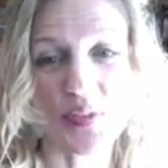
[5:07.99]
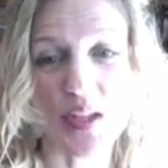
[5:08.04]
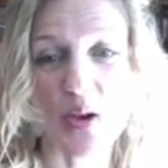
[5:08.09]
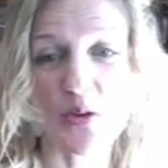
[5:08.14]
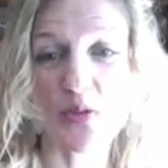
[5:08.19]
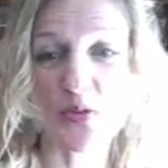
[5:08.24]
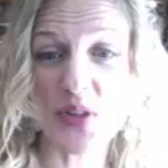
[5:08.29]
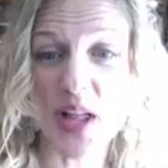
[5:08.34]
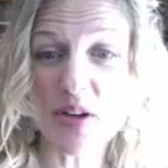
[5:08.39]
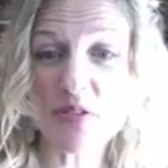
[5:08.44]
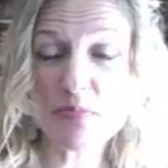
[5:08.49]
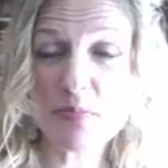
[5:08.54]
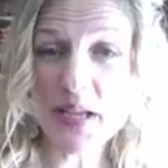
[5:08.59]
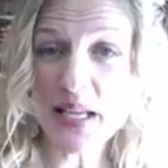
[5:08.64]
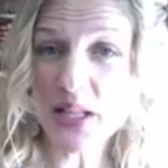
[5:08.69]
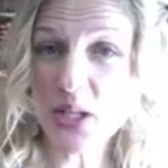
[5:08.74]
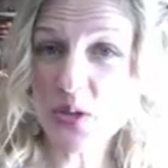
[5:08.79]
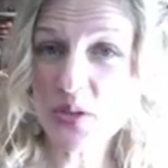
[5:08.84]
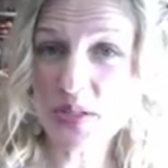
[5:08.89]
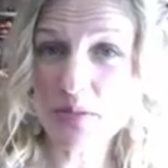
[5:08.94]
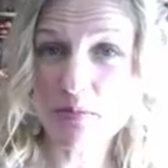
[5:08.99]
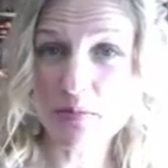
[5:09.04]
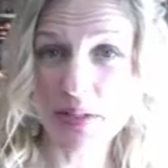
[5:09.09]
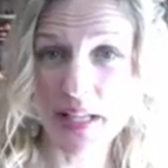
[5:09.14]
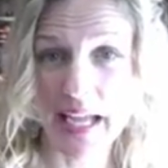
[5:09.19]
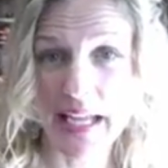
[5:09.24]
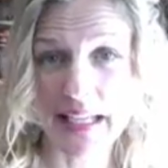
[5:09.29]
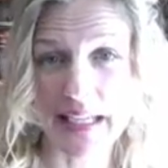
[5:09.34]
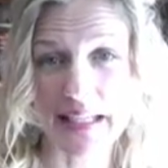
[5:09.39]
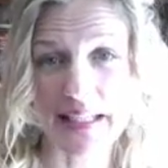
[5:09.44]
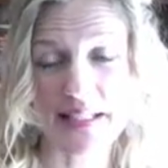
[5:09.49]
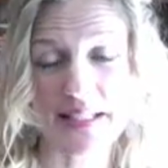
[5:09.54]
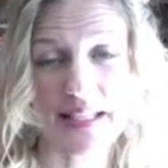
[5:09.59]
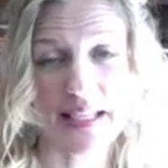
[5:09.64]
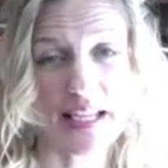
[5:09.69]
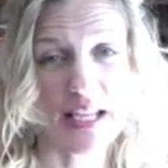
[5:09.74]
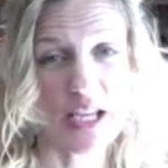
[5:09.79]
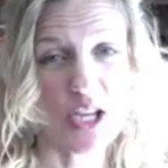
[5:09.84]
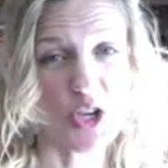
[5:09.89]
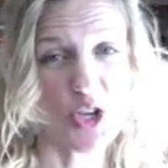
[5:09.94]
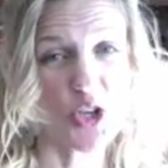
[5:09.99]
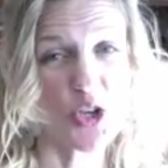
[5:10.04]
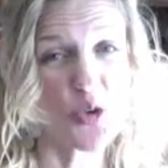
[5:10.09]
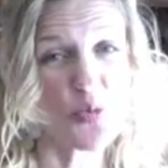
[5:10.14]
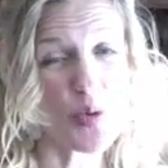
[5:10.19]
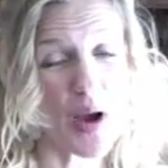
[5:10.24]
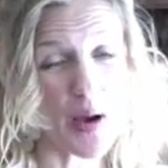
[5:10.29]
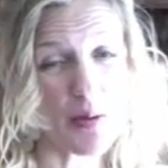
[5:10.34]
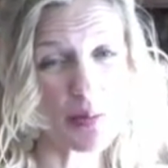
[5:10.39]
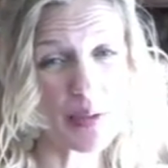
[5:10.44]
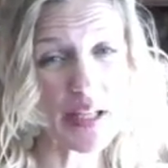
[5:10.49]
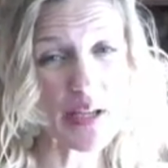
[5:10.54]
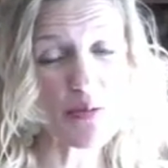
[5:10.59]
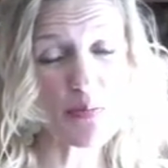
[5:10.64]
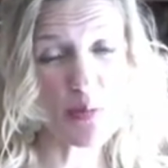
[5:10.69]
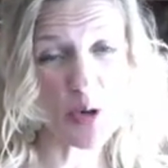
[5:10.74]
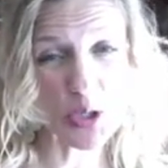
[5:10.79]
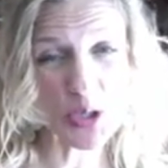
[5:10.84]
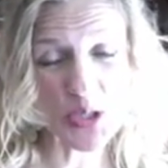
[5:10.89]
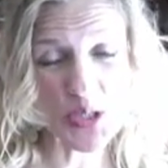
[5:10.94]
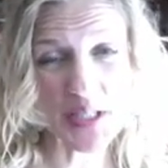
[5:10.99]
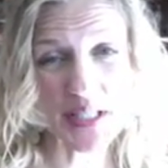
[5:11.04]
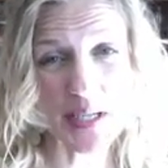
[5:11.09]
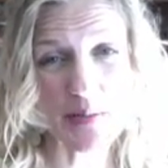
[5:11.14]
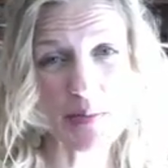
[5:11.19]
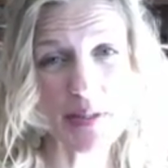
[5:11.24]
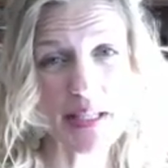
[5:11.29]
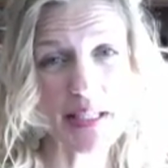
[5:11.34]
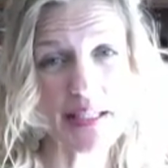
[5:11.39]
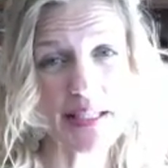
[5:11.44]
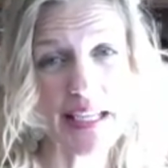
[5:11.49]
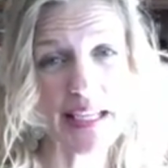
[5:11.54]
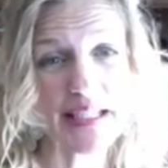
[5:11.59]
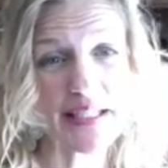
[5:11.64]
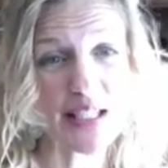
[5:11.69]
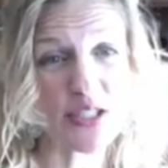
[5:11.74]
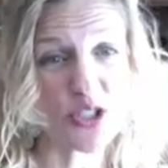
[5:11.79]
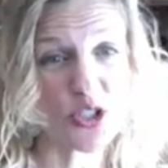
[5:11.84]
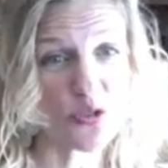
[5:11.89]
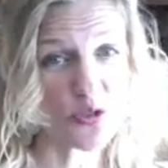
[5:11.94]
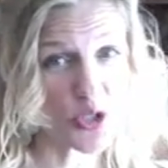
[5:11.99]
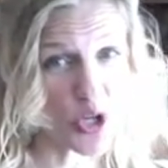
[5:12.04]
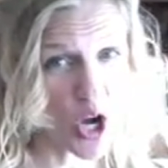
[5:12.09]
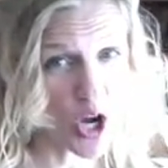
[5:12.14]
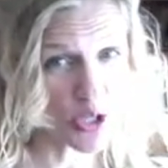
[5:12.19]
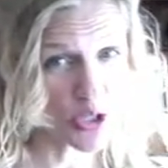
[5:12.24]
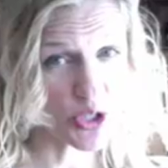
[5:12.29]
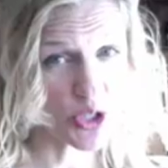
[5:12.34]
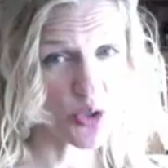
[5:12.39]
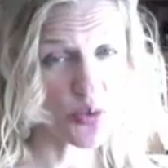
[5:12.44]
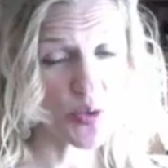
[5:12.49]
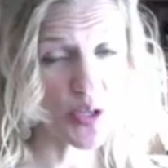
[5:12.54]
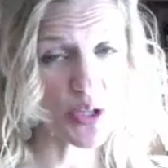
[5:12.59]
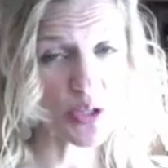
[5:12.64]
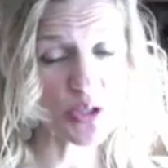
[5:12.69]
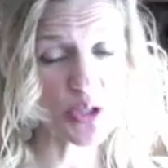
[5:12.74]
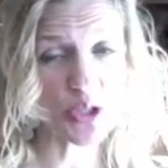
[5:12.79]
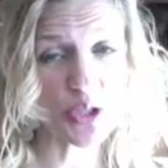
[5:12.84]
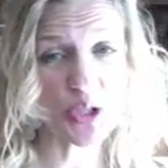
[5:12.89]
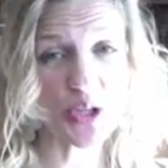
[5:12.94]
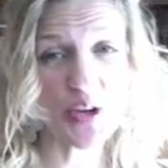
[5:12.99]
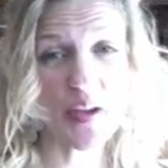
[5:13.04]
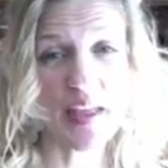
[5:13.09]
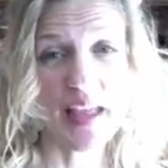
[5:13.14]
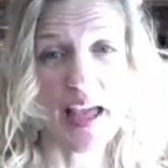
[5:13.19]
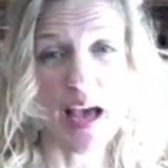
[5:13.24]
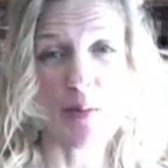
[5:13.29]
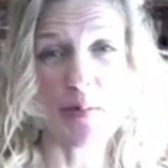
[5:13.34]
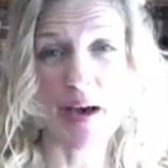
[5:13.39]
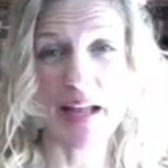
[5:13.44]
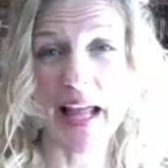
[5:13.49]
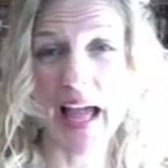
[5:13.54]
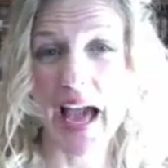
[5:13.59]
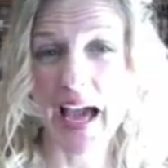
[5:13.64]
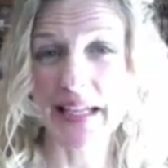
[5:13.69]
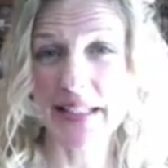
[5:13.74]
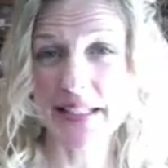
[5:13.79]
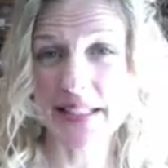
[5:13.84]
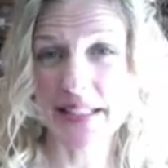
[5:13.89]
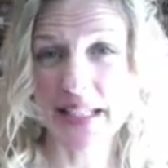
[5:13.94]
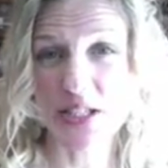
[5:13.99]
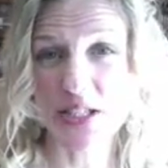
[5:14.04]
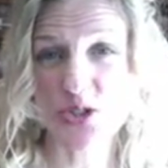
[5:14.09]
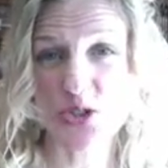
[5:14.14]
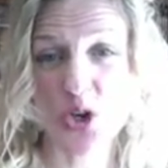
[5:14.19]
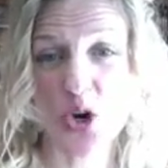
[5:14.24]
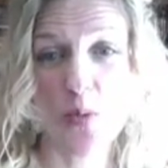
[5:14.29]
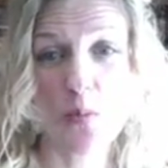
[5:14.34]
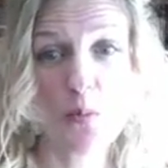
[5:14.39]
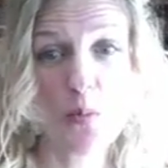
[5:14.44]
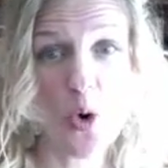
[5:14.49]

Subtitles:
Fluff pillows and blankets. You probably have purchased some of these things as you've talked to your realtor about how to stage your home.